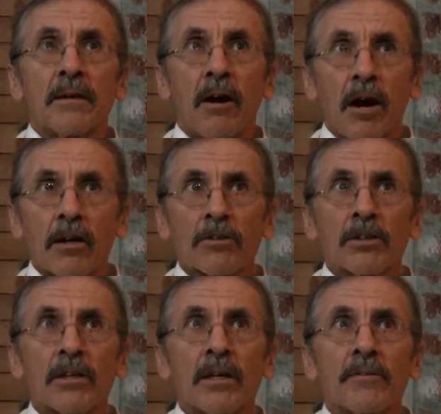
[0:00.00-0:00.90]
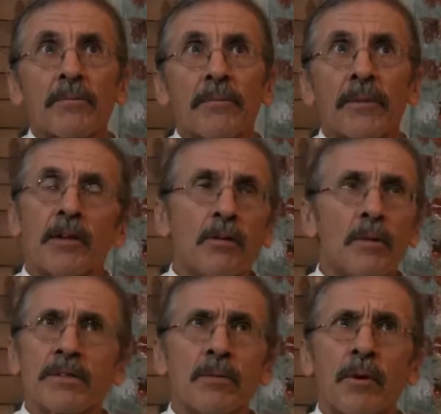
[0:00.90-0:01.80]
Arjuna, who
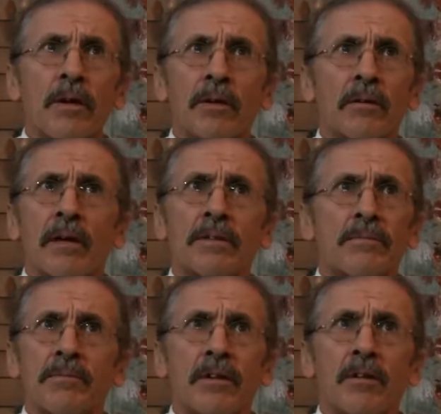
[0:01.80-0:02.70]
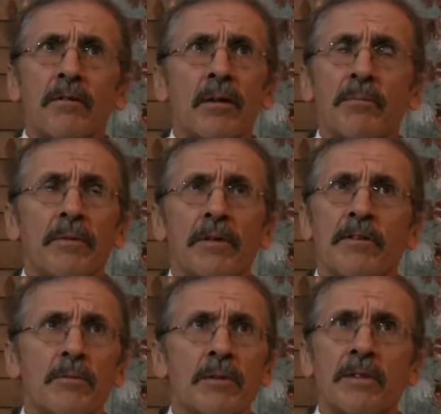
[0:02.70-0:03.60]
was a warrior,
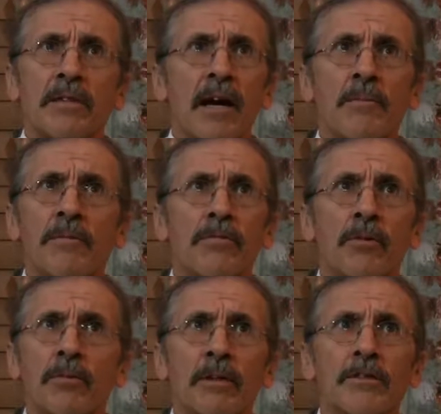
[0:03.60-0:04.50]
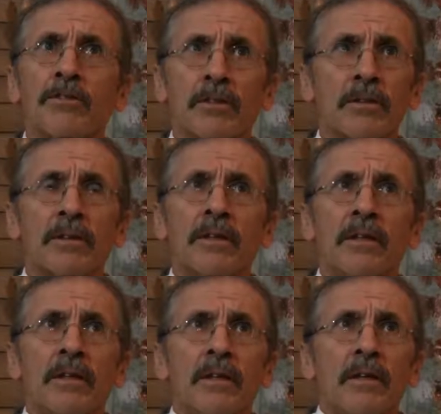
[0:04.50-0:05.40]
this was a time before religion.
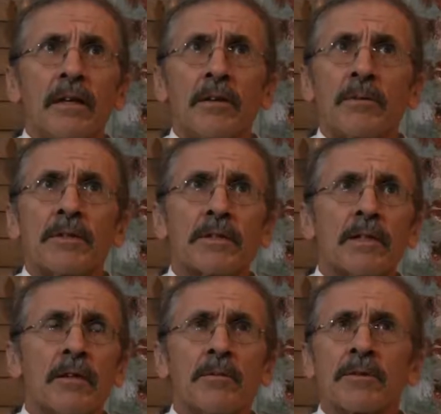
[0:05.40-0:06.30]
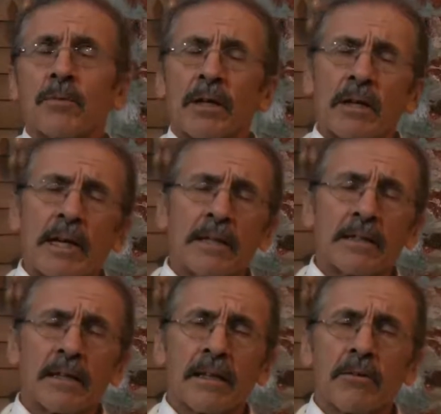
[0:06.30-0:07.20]
He was well, I can't
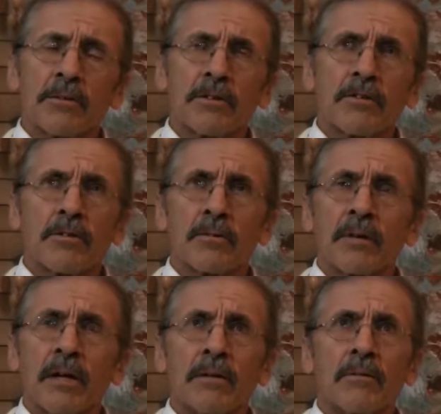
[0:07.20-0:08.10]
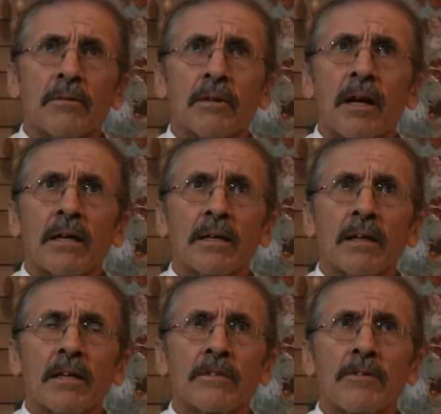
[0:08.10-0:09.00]
say that wasn't true. Not in the
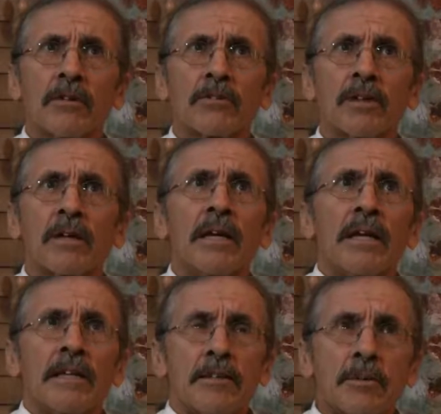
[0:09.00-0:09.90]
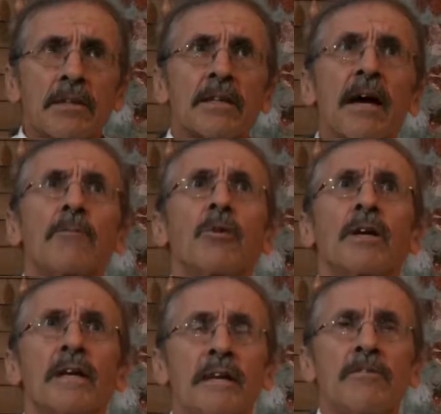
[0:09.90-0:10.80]
case of Arjuna. This was the time where
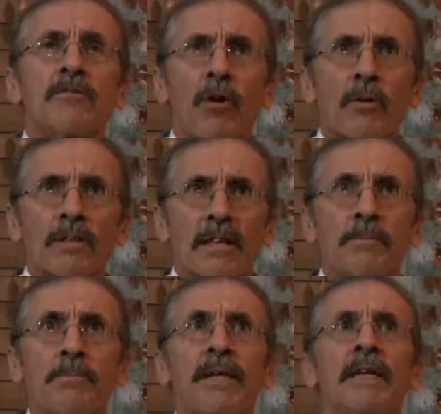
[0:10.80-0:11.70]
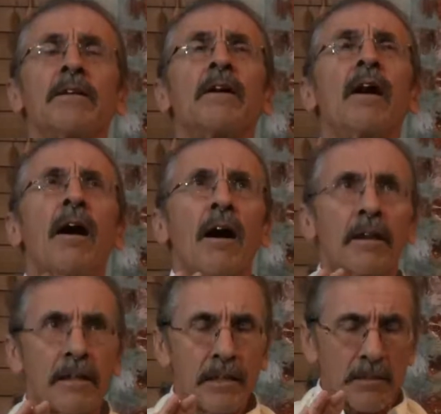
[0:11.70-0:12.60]
his focus had been
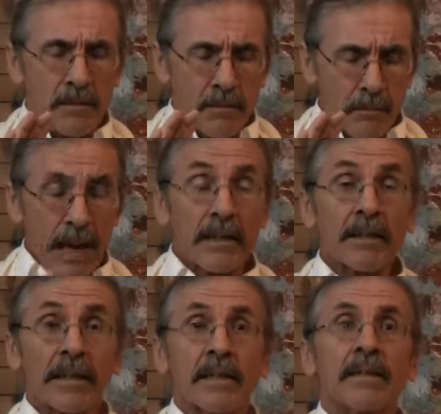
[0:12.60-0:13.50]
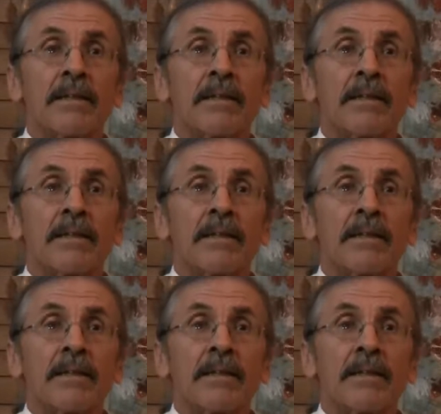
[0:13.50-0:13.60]
on his battling